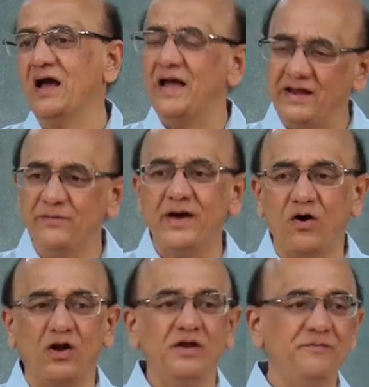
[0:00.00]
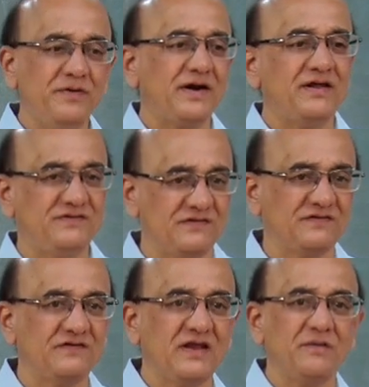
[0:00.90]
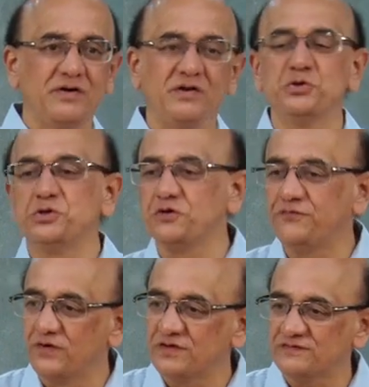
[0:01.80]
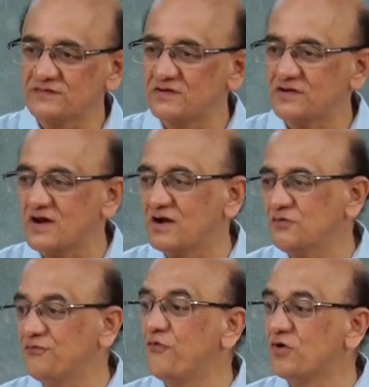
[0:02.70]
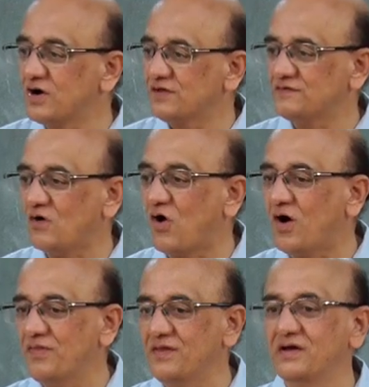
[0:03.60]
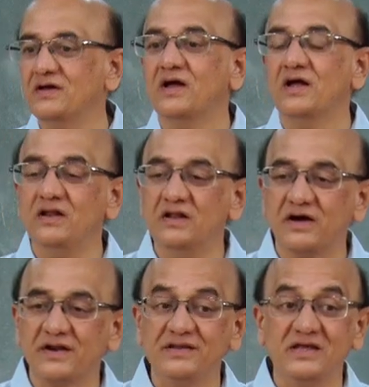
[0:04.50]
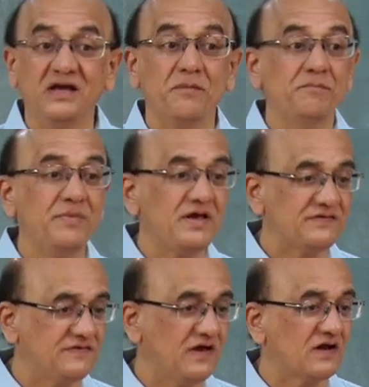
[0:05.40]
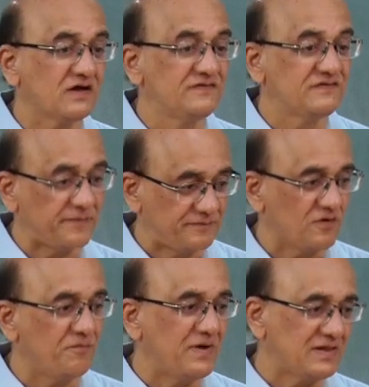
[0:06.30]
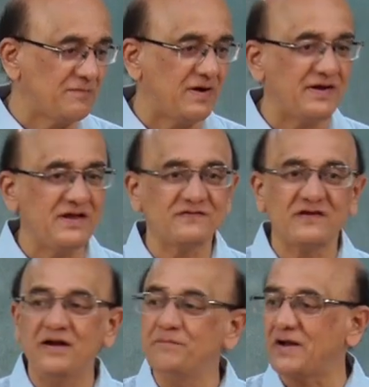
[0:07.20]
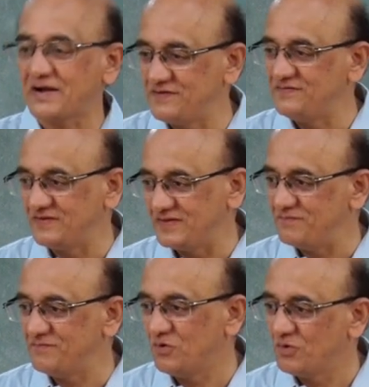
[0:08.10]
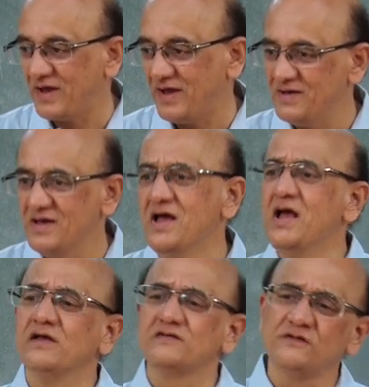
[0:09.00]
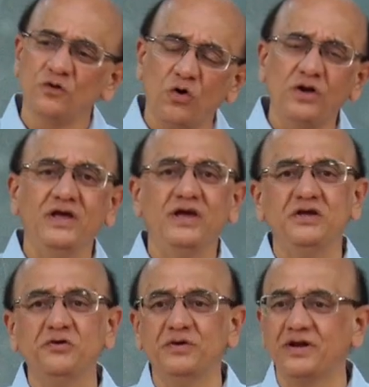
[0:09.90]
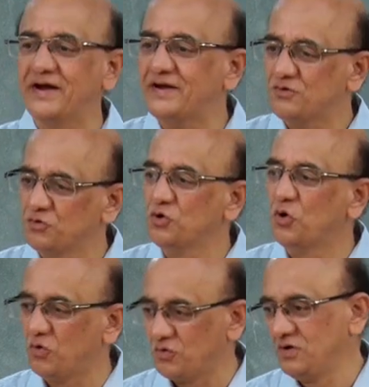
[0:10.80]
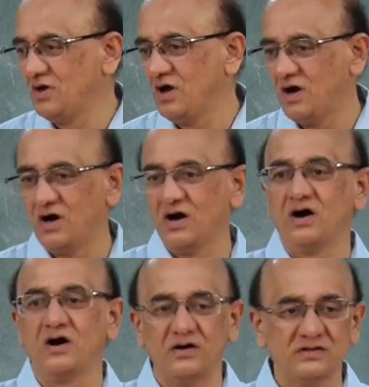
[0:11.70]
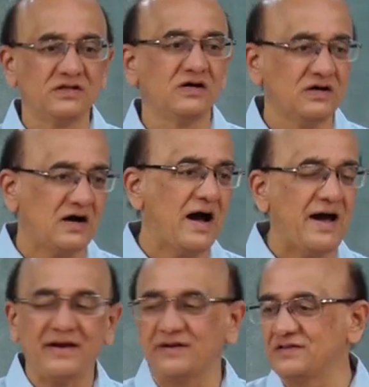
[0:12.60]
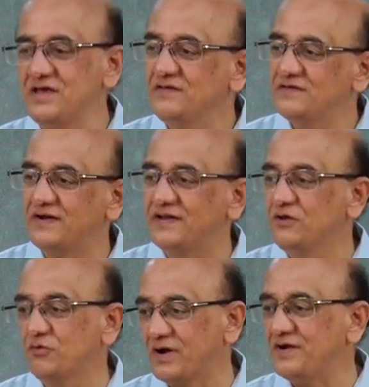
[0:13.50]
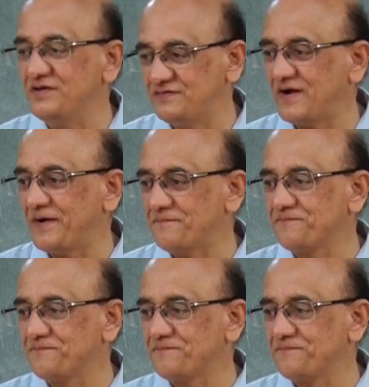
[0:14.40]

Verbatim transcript: Anyway, Olympiad is just the name, but you should first try to focus on learning basic concepts of mathematics and practicing them, okay? Slowly you will get to know uh, the higher things and then you can decide